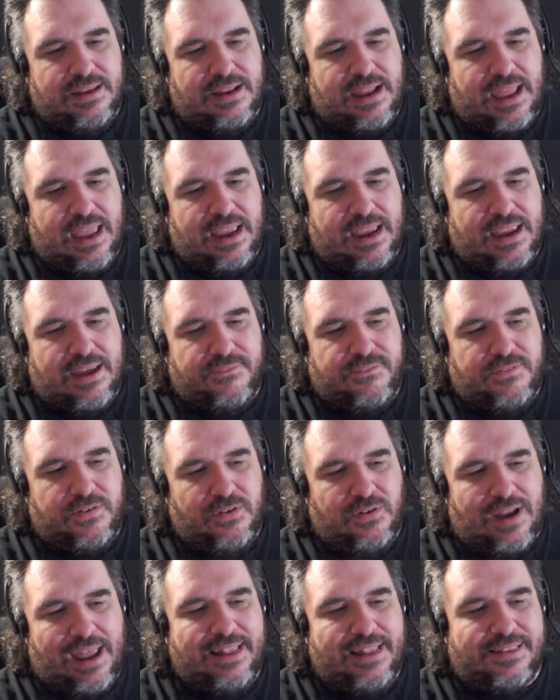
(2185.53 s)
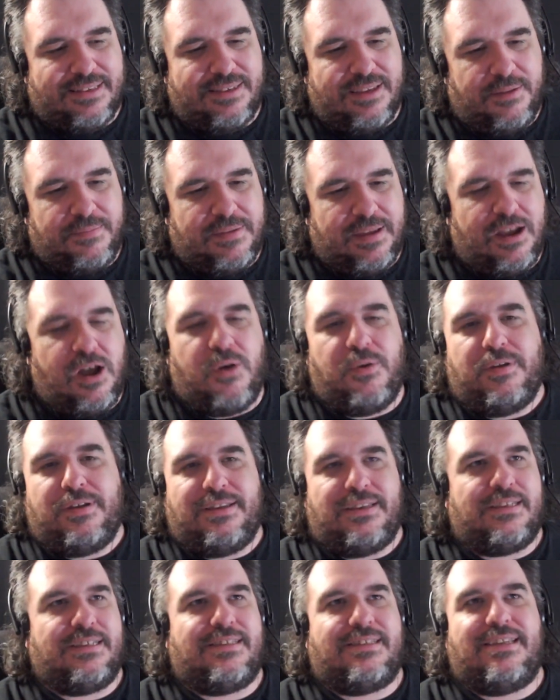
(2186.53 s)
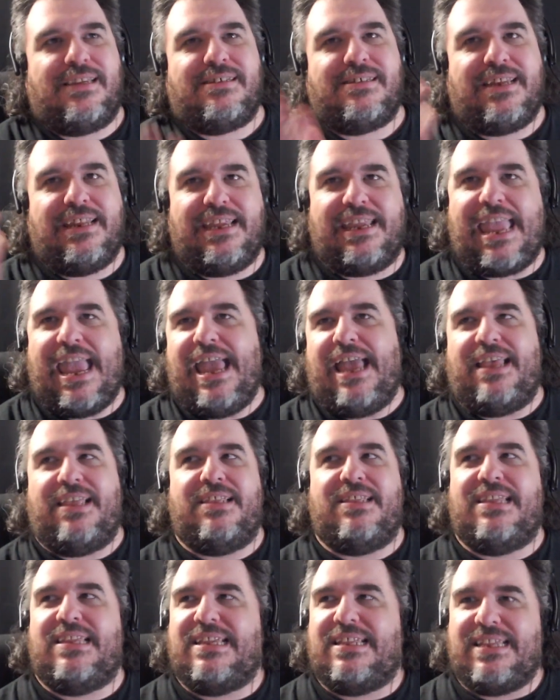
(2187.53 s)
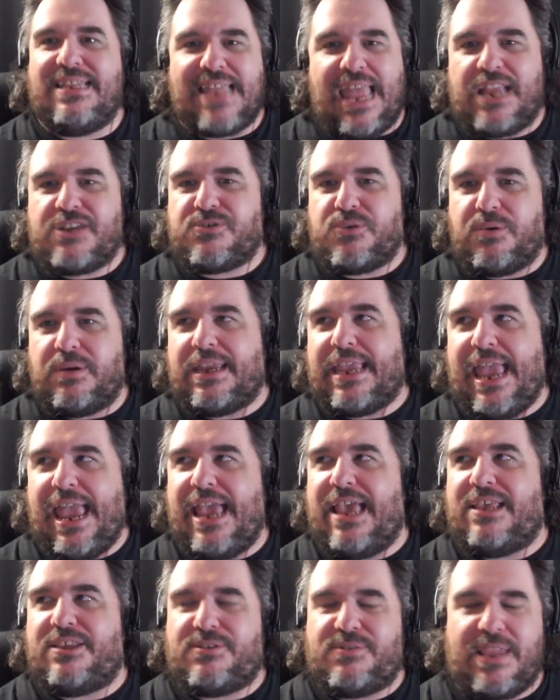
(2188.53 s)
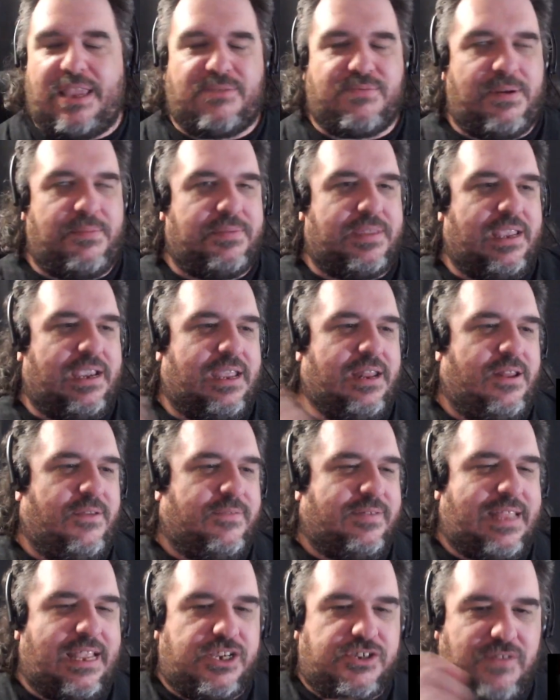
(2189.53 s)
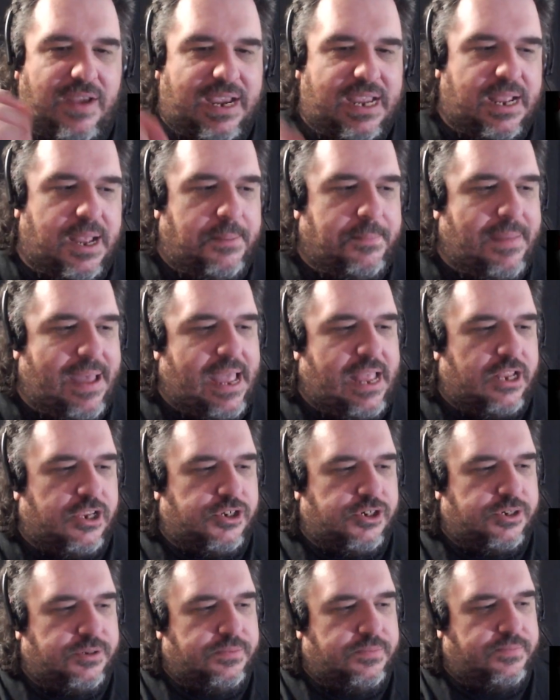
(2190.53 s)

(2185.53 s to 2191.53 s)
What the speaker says: if you light something. Oh, essentially gas, natural gas. That's what I'm thinking. Like striking a match.